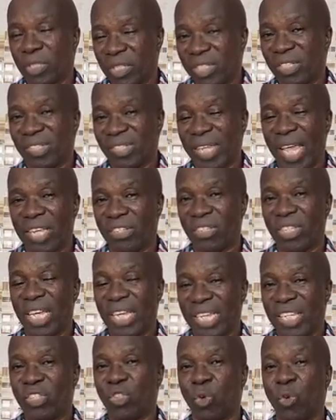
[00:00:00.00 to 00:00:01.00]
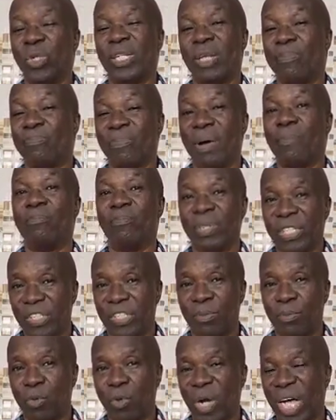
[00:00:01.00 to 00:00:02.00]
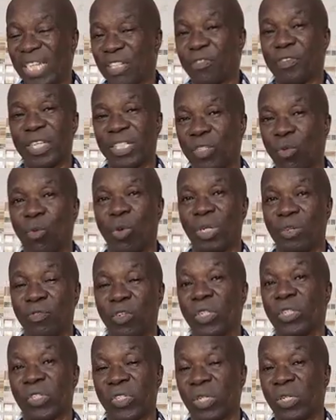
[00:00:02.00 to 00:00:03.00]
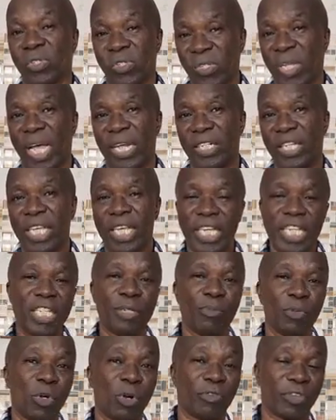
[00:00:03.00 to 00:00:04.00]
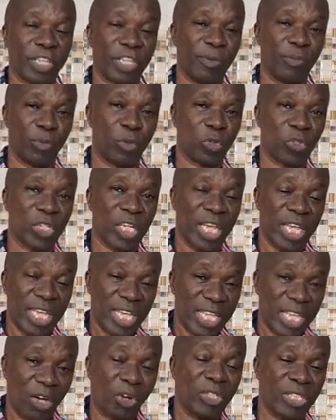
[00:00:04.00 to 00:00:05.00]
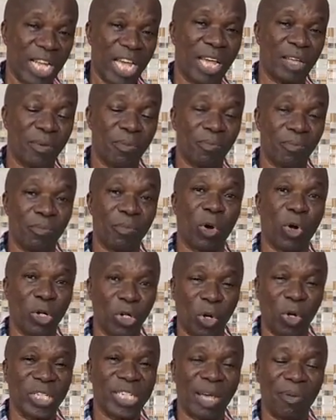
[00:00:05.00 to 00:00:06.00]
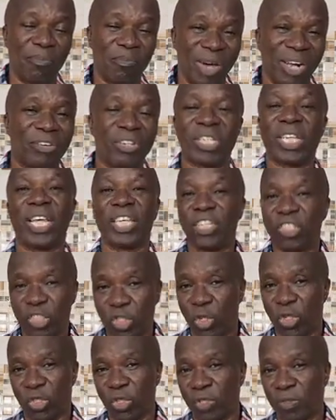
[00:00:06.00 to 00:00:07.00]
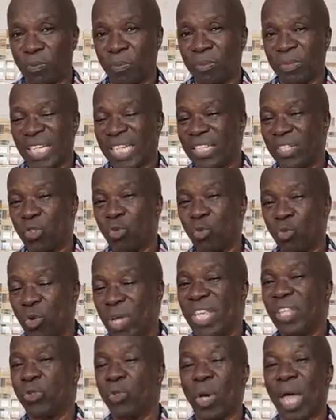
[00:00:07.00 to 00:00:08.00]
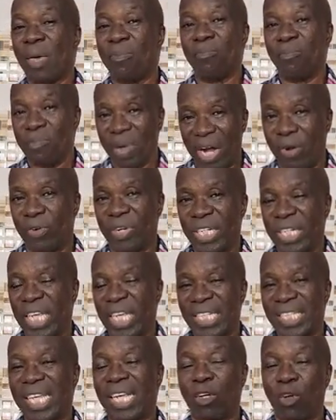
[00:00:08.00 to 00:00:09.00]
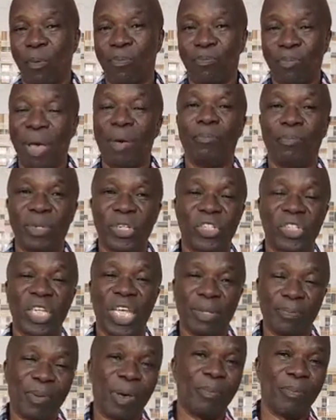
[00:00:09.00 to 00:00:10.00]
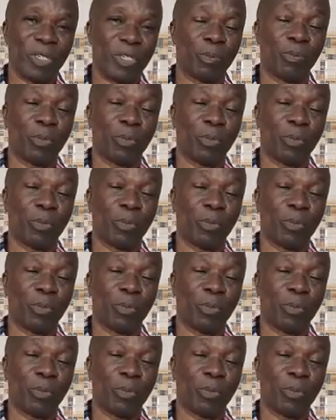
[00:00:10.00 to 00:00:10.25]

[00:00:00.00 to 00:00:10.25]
Sex is only permissible as far as the word of God is concerned in the book of Hebrews under marital injunction. It is when you are married that God permits